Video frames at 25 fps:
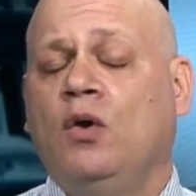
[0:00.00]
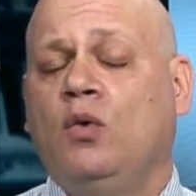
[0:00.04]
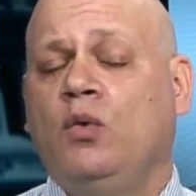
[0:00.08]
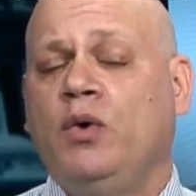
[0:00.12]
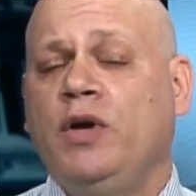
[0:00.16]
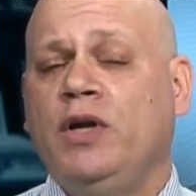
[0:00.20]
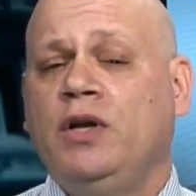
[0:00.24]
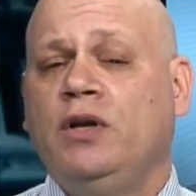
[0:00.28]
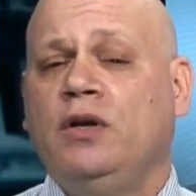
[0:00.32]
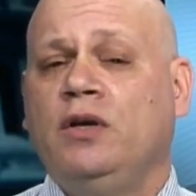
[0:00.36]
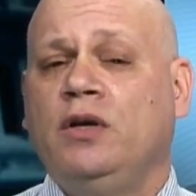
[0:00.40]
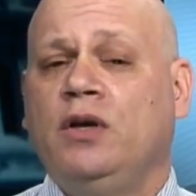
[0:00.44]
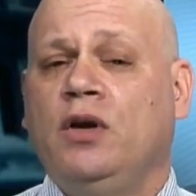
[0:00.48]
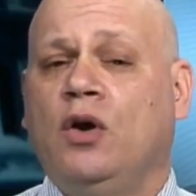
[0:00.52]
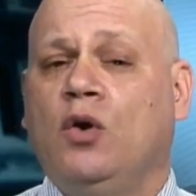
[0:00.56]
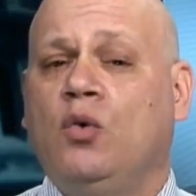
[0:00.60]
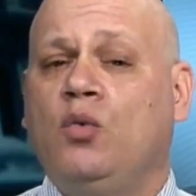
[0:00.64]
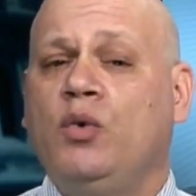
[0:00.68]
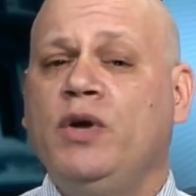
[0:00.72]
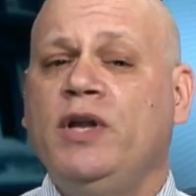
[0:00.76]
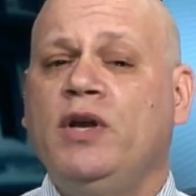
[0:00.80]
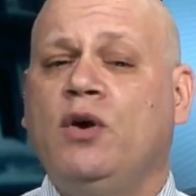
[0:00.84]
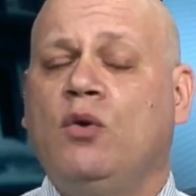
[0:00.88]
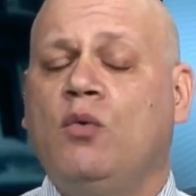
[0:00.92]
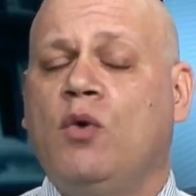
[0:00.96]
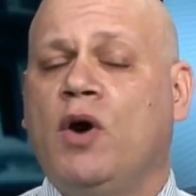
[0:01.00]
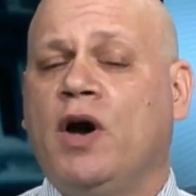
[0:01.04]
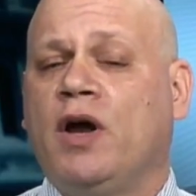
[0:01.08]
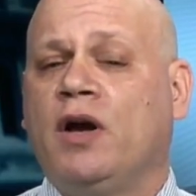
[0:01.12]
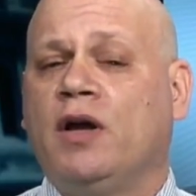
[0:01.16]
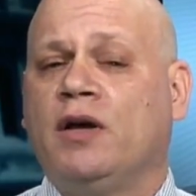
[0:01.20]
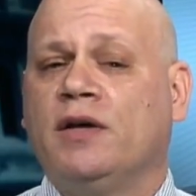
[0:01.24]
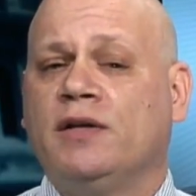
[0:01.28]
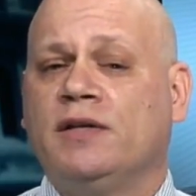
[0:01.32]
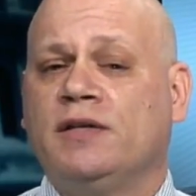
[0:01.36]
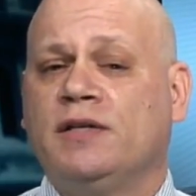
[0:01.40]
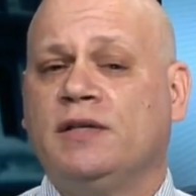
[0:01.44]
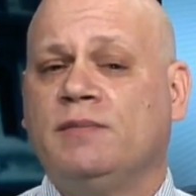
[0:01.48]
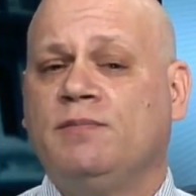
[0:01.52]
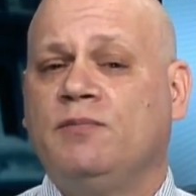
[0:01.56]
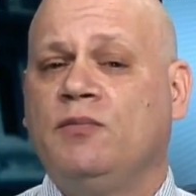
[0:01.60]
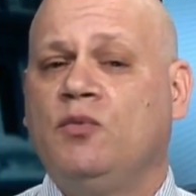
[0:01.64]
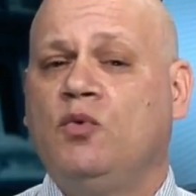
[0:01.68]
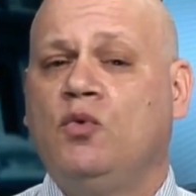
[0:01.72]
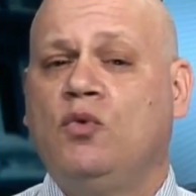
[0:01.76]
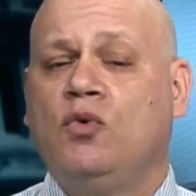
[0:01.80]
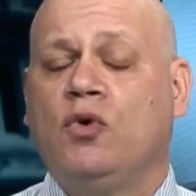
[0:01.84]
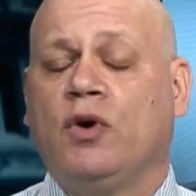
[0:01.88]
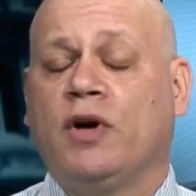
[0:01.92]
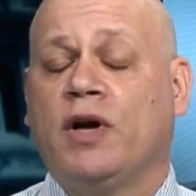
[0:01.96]
We, you know, we don't want to
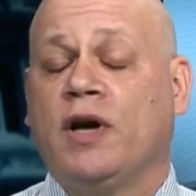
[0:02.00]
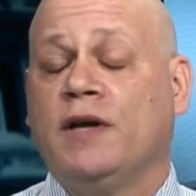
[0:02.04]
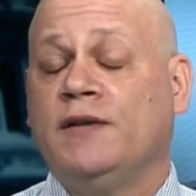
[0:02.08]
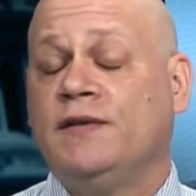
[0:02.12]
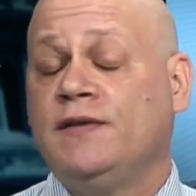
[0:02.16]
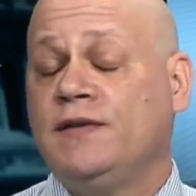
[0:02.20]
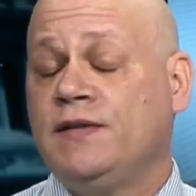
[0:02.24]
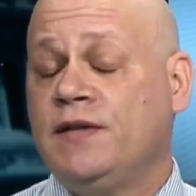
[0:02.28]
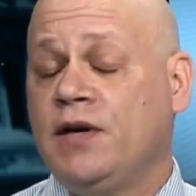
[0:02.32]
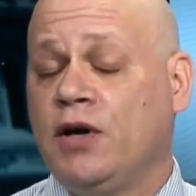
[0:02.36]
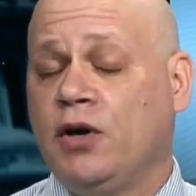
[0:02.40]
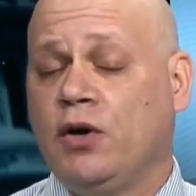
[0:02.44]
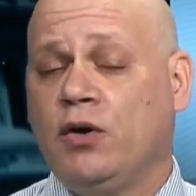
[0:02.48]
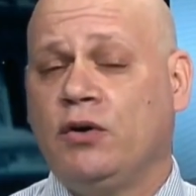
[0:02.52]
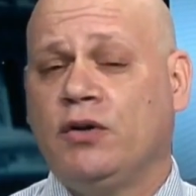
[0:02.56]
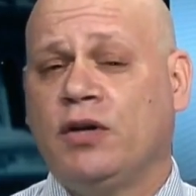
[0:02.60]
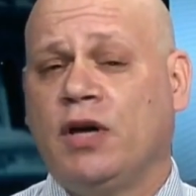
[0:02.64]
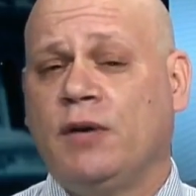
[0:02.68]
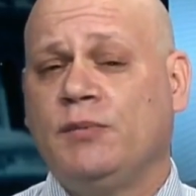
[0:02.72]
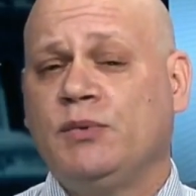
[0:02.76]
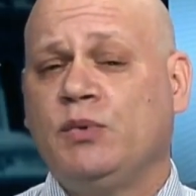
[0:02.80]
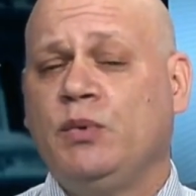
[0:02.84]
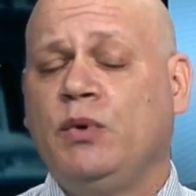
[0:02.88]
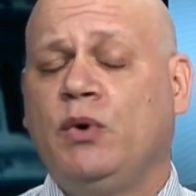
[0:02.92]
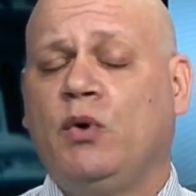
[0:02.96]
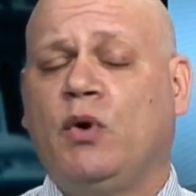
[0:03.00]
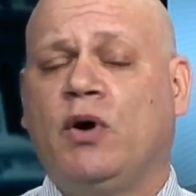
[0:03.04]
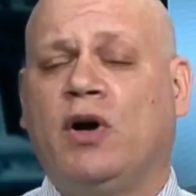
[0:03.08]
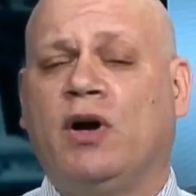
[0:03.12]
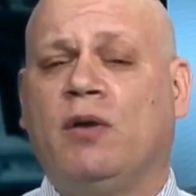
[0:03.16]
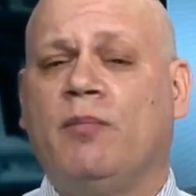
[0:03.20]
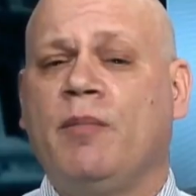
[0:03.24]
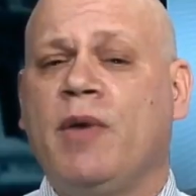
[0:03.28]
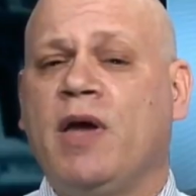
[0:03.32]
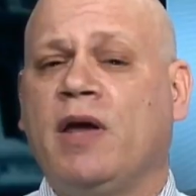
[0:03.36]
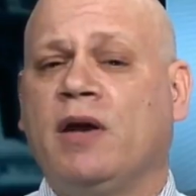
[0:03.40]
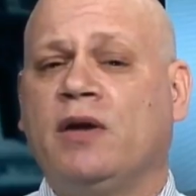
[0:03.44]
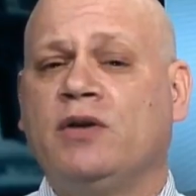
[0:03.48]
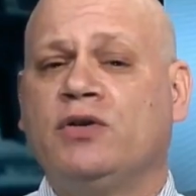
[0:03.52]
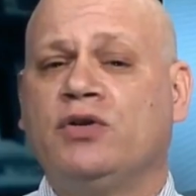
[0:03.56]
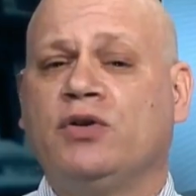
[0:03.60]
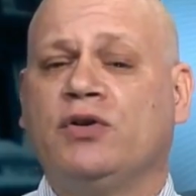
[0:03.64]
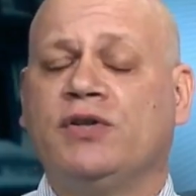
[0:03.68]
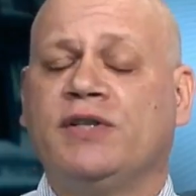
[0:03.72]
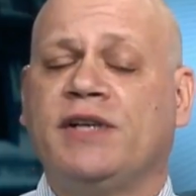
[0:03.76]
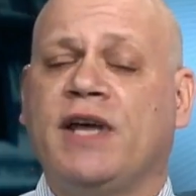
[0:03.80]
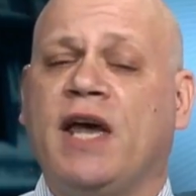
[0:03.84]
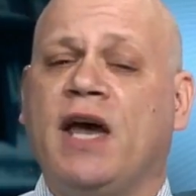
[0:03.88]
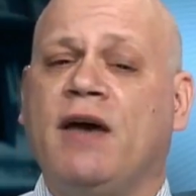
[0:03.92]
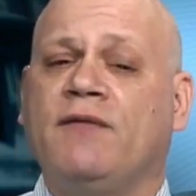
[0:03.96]
work on stereotypes. We don't want our
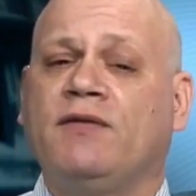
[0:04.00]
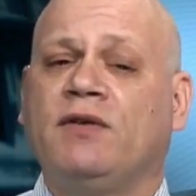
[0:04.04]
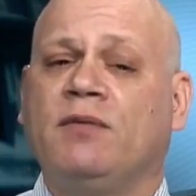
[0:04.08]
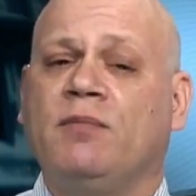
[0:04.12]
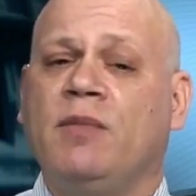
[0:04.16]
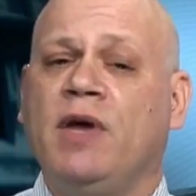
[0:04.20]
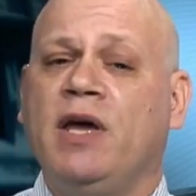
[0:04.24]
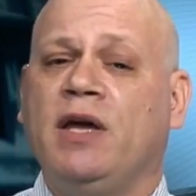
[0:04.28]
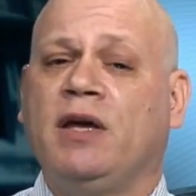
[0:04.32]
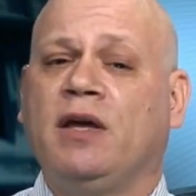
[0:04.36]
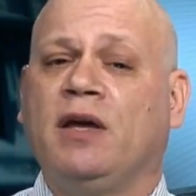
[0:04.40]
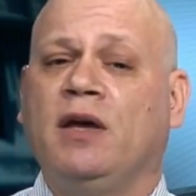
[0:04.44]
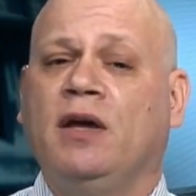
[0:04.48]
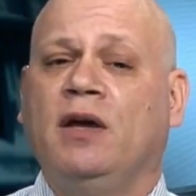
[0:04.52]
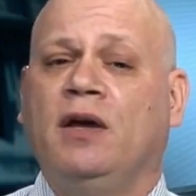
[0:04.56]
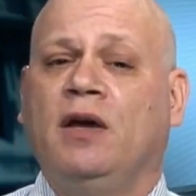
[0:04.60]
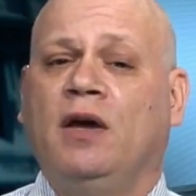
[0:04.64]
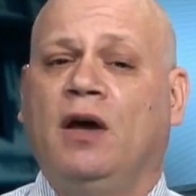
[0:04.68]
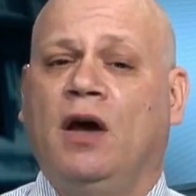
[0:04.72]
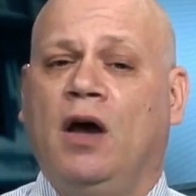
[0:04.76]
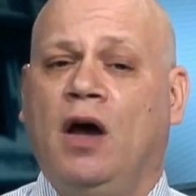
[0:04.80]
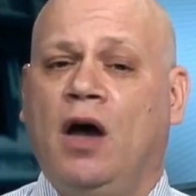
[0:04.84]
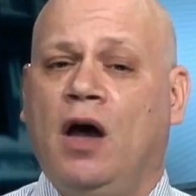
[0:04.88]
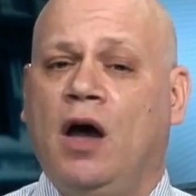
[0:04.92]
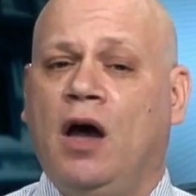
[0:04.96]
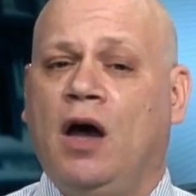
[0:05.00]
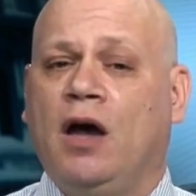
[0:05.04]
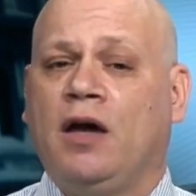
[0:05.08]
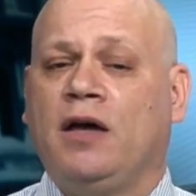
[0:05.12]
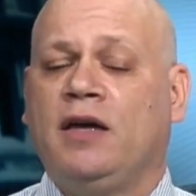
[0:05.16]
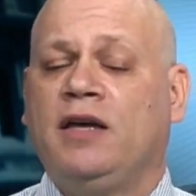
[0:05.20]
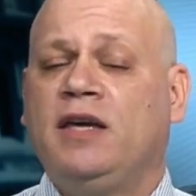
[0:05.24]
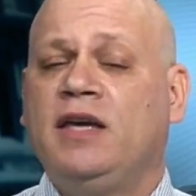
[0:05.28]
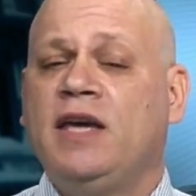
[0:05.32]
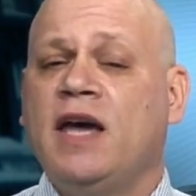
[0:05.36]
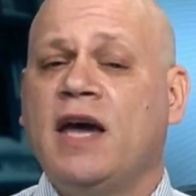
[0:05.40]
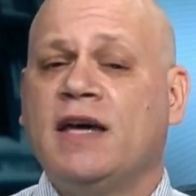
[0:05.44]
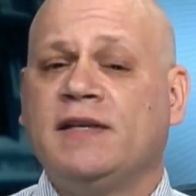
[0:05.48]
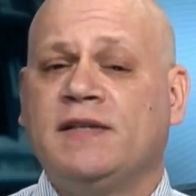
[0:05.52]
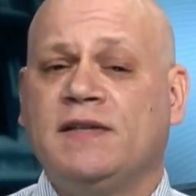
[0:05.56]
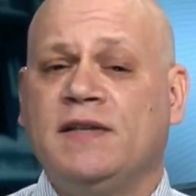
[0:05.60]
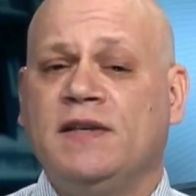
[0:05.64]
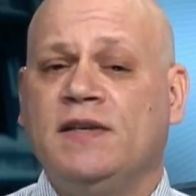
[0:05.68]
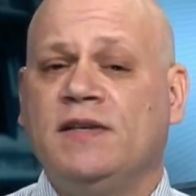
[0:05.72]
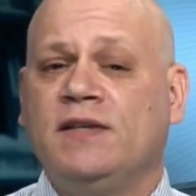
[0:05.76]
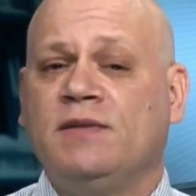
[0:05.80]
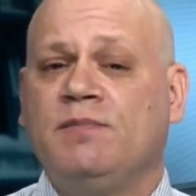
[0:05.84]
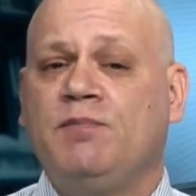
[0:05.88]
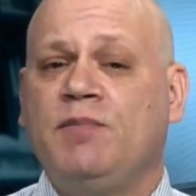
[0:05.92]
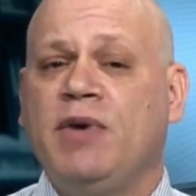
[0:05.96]
managers to have to make uh,
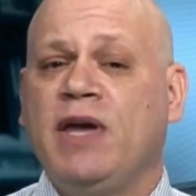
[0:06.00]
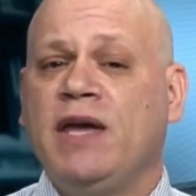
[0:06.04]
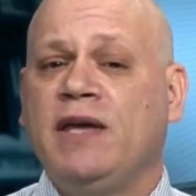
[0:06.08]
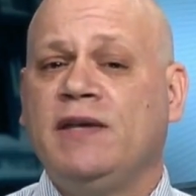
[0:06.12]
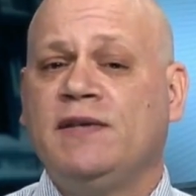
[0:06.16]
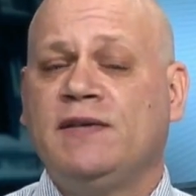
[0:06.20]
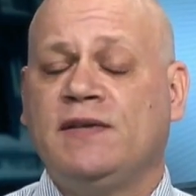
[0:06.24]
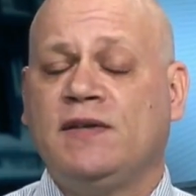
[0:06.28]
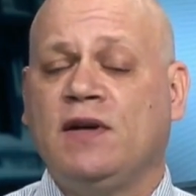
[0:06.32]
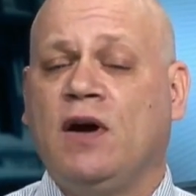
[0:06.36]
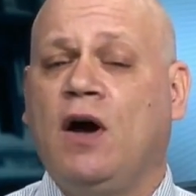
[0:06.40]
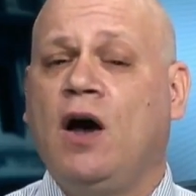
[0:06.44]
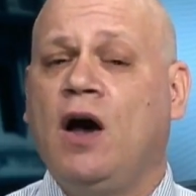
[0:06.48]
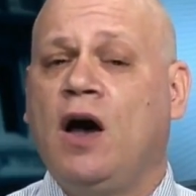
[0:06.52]
guesses based